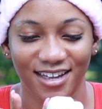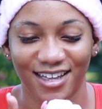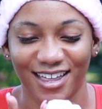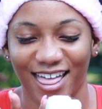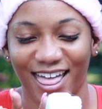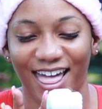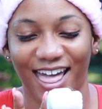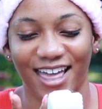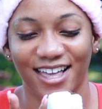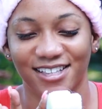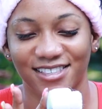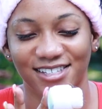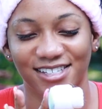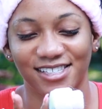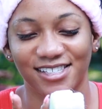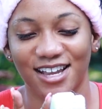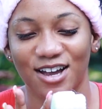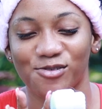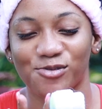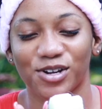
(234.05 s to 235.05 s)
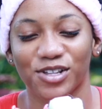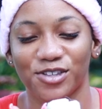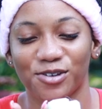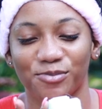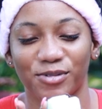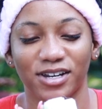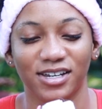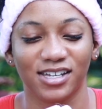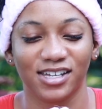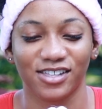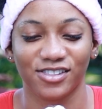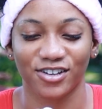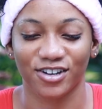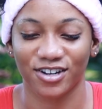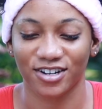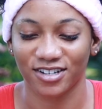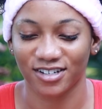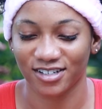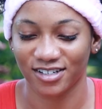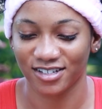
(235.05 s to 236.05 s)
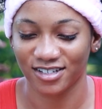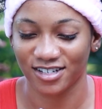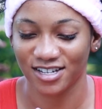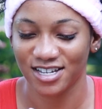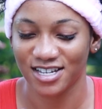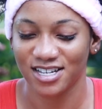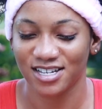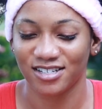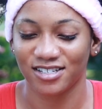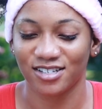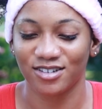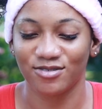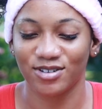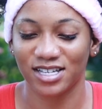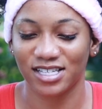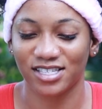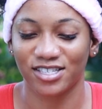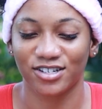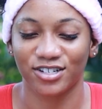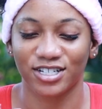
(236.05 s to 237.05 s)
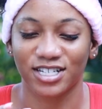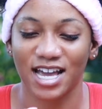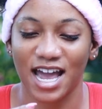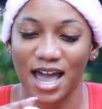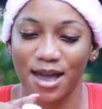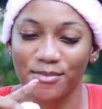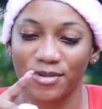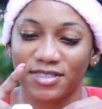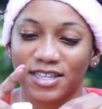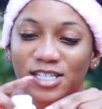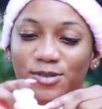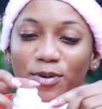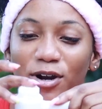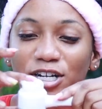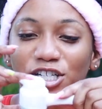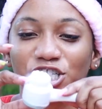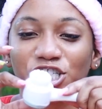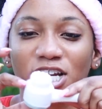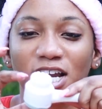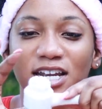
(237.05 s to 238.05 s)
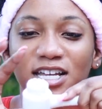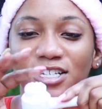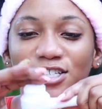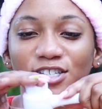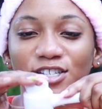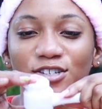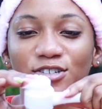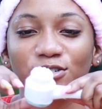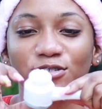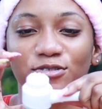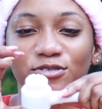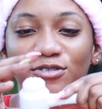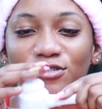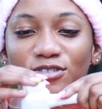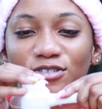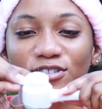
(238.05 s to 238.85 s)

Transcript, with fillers: Eh, this is not worth your money either. Don't waste your time. And this part is shedding too.